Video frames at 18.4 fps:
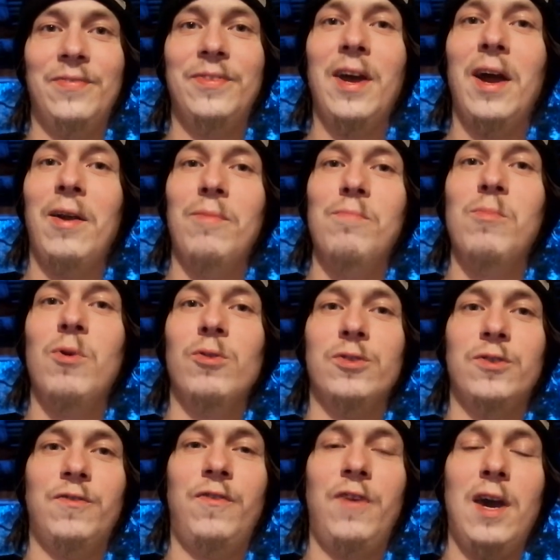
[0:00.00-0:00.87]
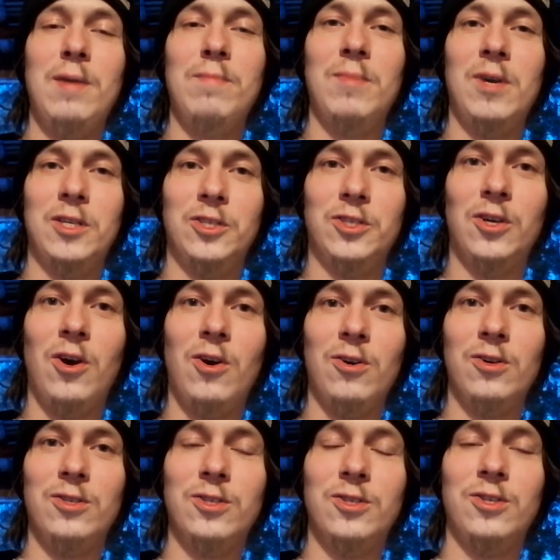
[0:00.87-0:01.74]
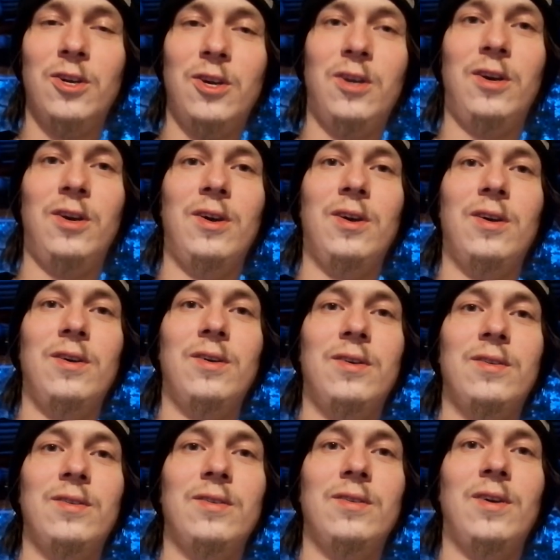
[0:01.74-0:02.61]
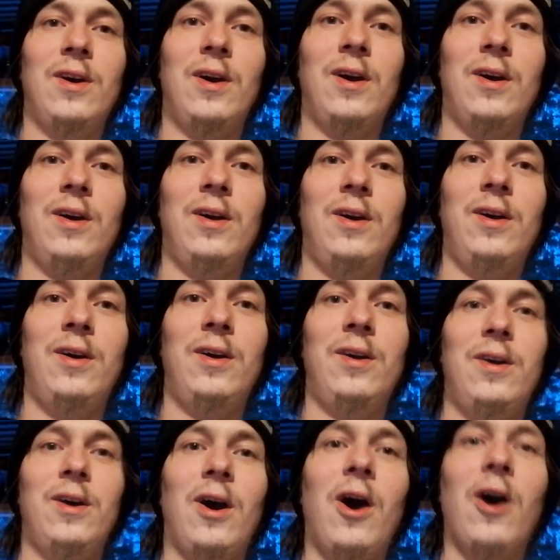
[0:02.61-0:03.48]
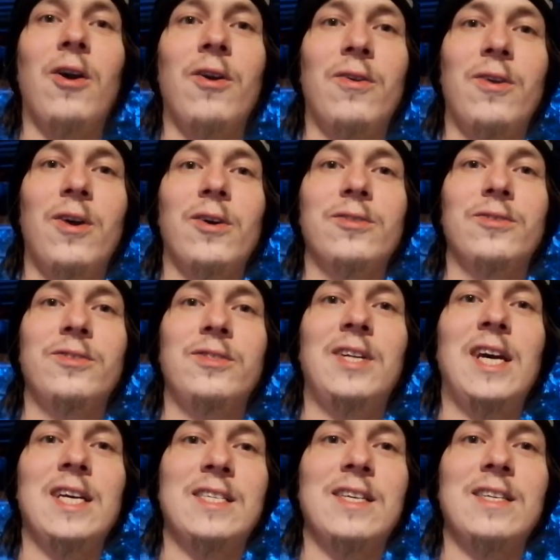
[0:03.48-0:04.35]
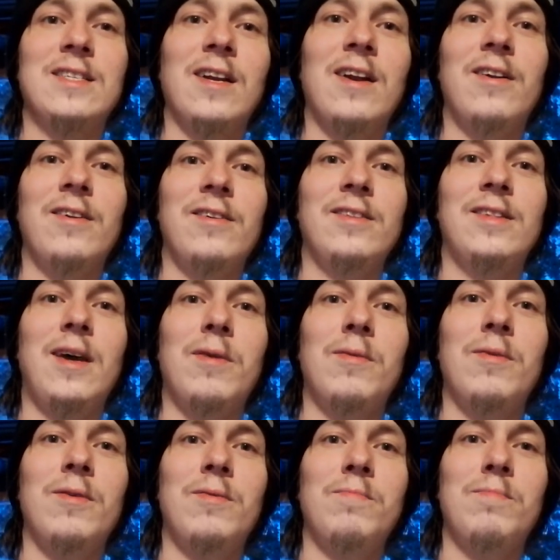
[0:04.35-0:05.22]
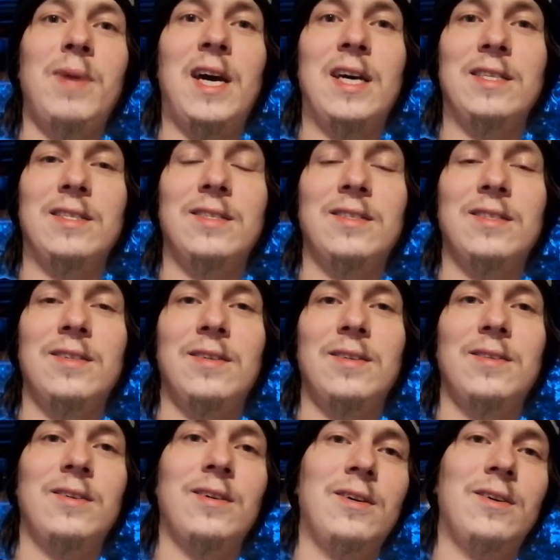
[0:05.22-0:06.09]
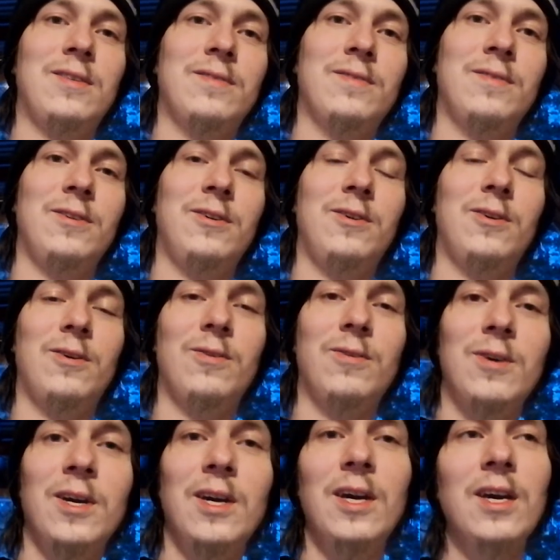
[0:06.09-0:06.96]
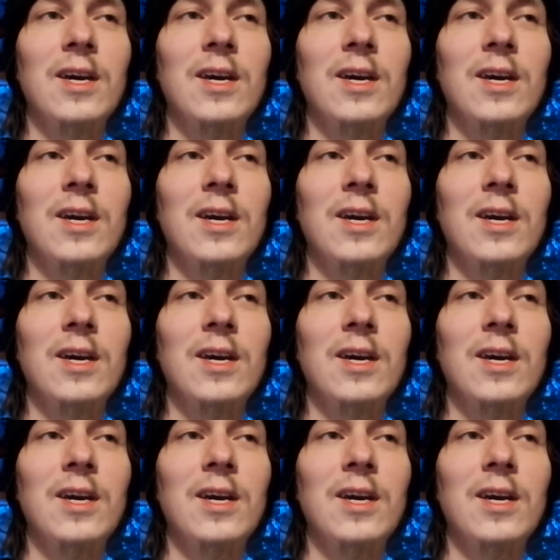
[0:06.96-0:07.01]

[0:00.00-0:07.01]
their most famous songs are not necessarily their best. You know,